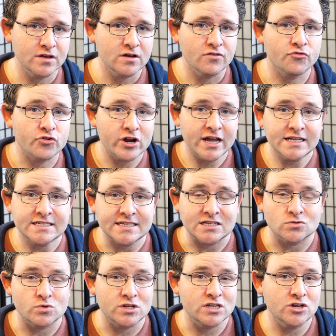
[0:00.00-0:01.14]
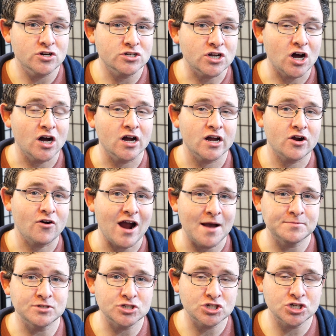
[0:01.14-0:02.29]
For instance, when your dog
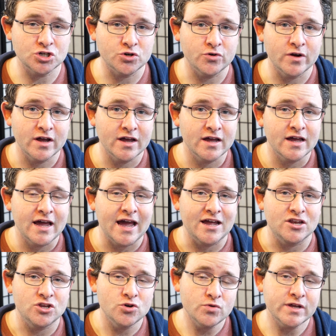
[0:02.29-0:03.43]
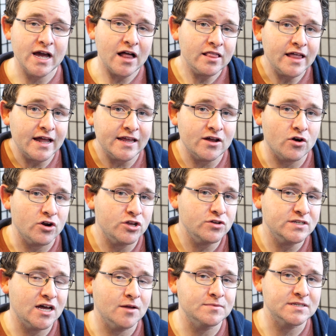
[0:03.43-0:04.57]
grabs a shoe and you yell at it, or you
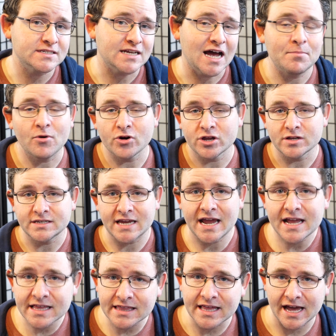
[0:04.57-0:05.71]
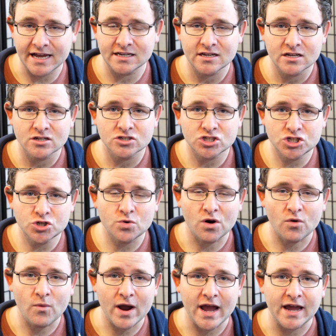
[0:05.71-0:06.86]
tell them to stop, or you take that shoe
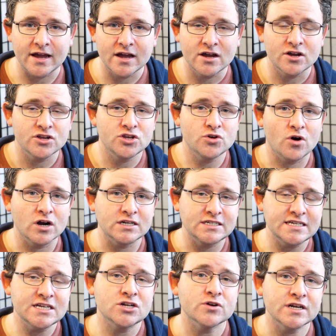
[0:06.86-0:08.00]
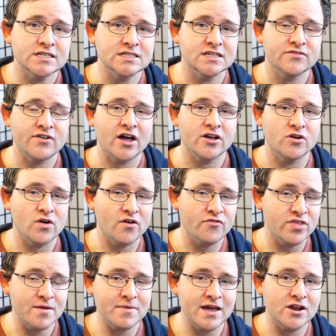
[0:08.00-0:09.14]
away, you are decreasing the value of
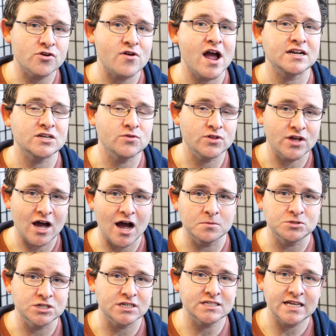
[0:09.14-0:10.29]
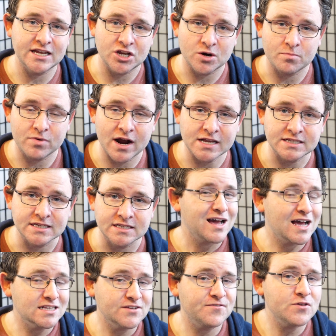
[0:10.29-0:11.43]
them interacting with objects in your presence.
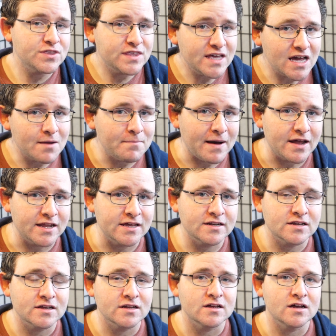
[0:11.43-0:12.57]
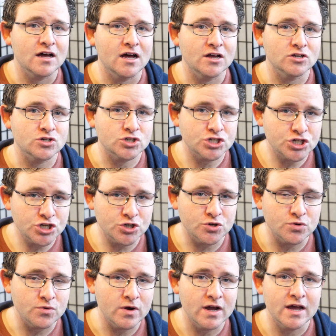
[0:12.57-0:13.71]
Because if you think about it, a
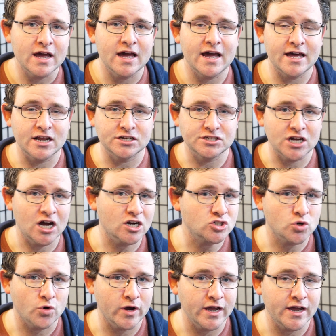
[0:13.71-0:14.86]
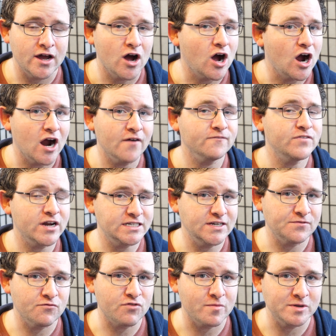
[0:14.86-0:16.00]
shoe and a dog toy aren't very
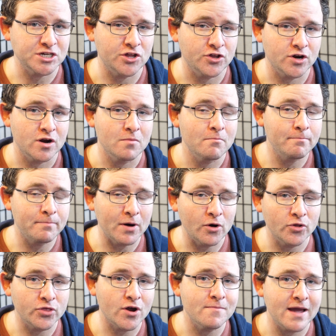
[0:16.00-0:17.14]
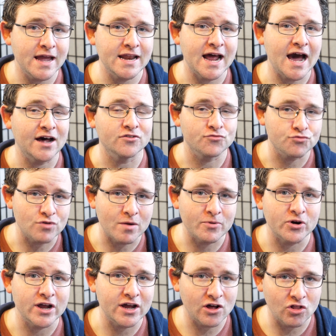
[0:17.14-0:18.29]
different from each other. Both are made out of
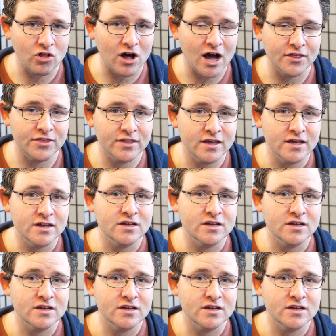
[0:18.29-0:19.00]
rubber and cloth.